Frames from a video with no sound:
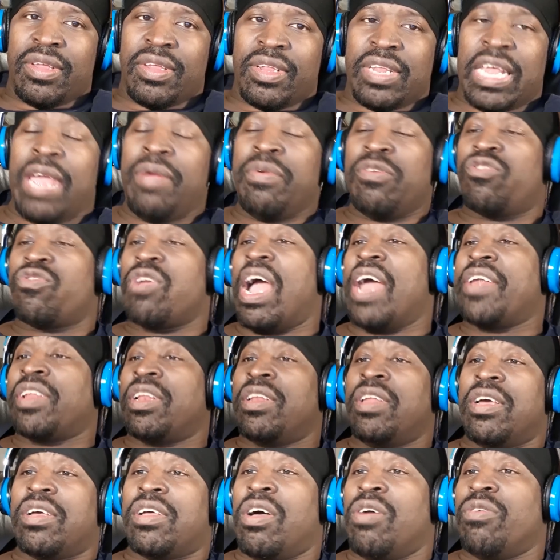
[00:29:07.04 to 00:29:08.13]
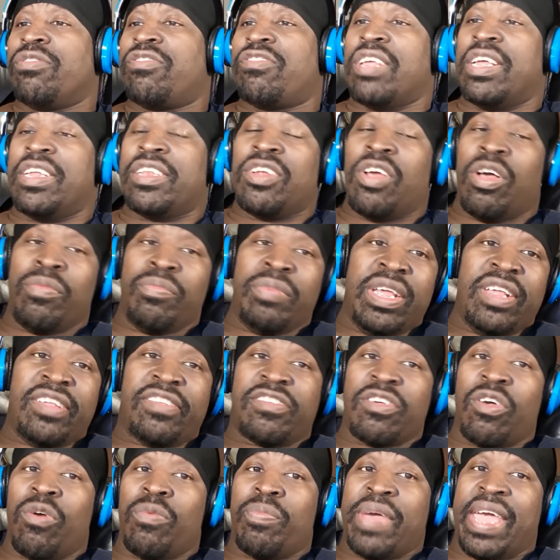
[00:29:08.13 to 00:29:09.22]
They were trying to look on something on me
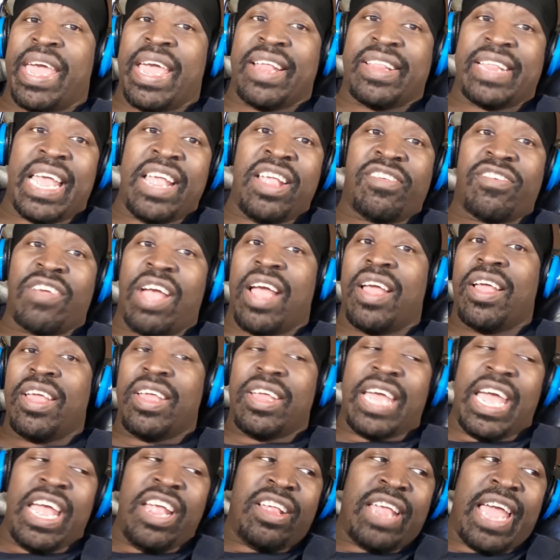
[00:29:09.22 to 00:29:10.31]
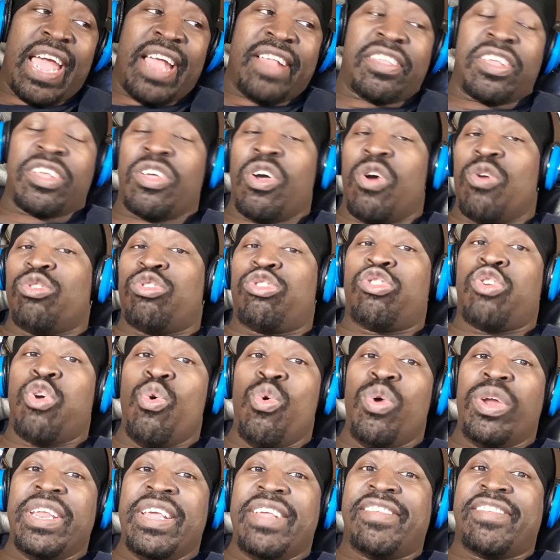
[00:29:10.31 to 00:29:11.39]
so bad. They try they had to go
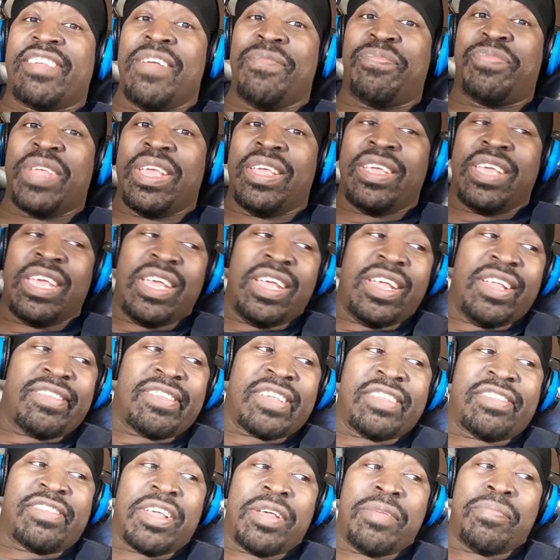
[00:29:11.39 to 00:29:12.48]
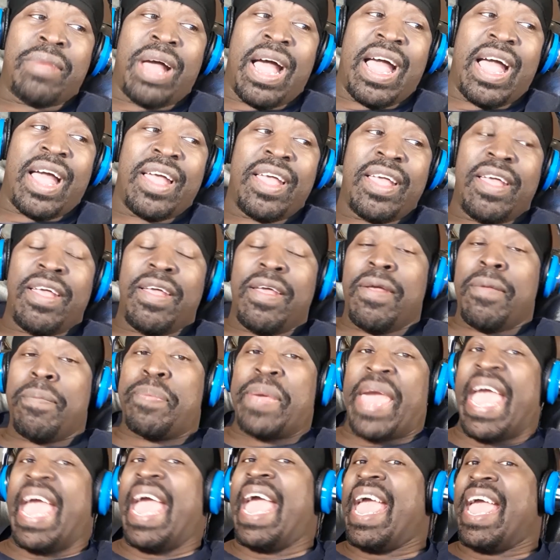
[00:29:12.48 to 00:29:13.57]
20 something years into my
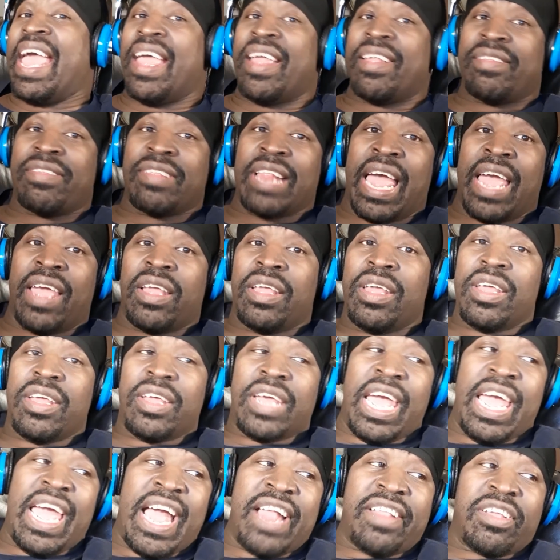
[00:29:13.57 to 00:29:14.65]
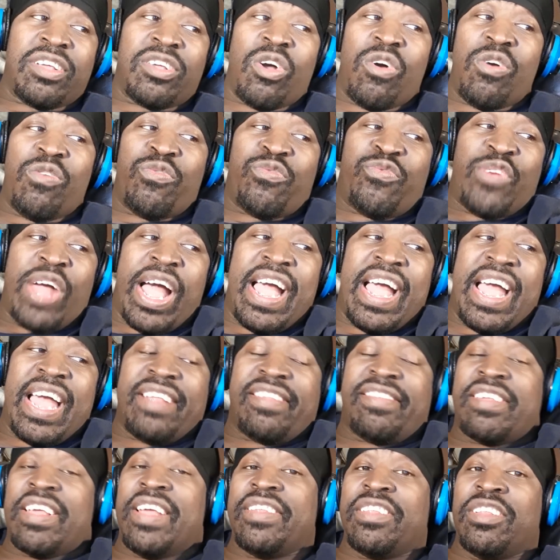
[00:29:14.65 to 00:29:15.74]
past. Like they had to go find
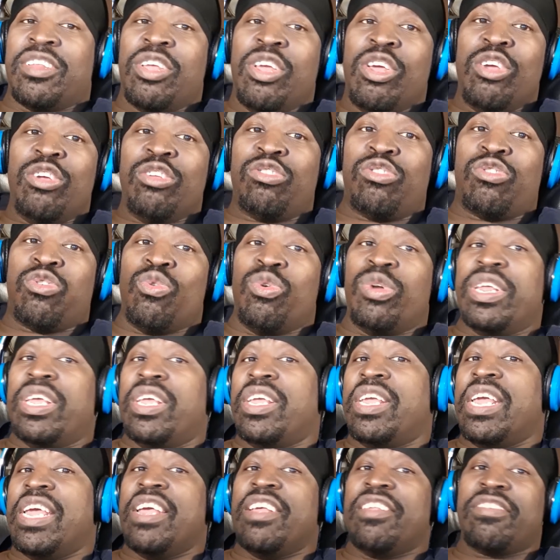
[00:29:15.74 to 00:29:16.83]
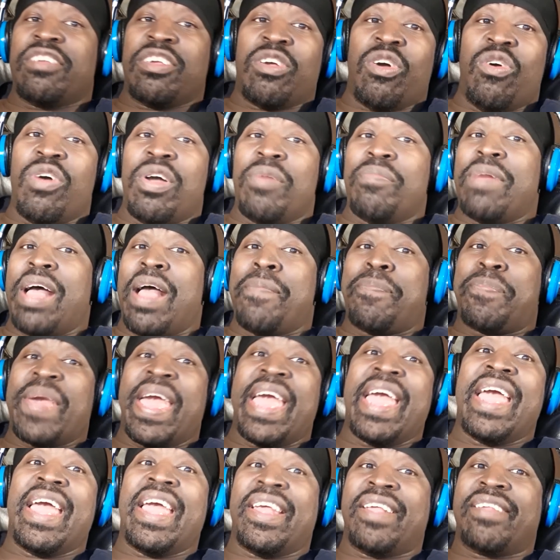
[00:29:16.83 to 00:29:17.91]
something 20 years ago in my
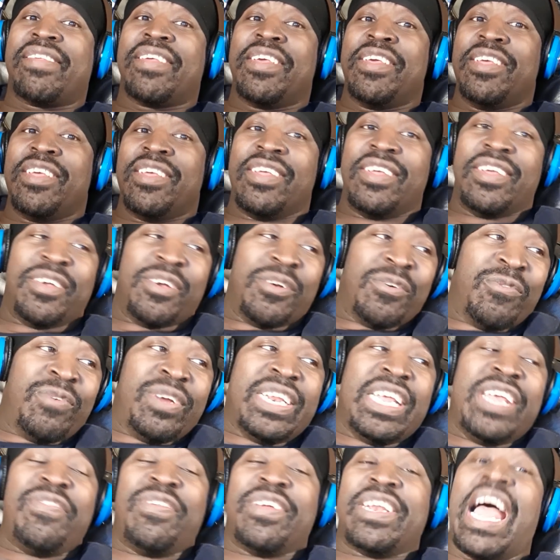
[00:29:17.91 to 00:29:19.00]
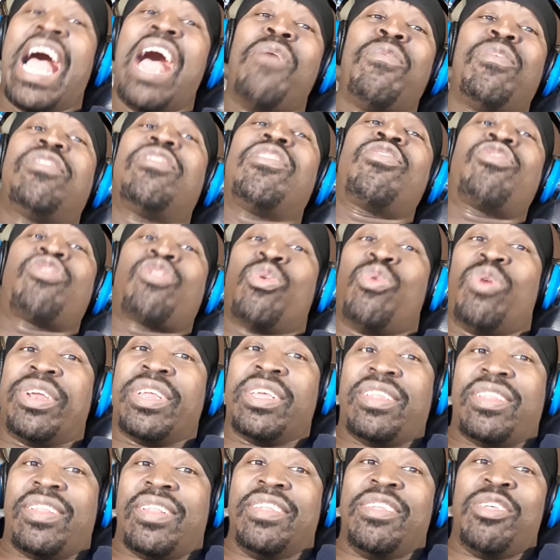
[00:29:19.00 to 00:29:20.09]
past when even I was a
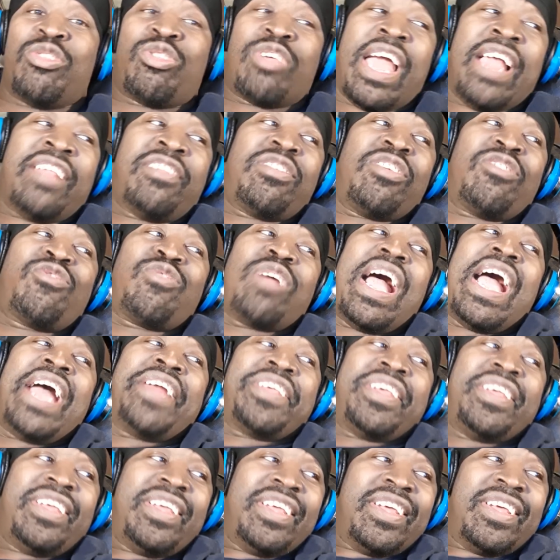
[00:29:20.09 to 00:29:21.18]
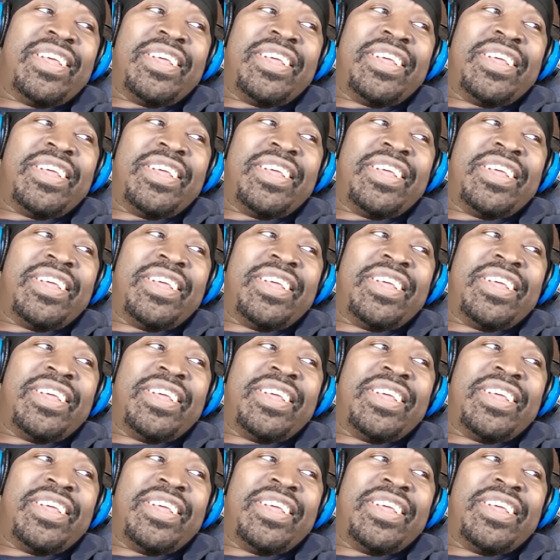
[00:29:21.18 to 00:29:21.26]
shorty just to try to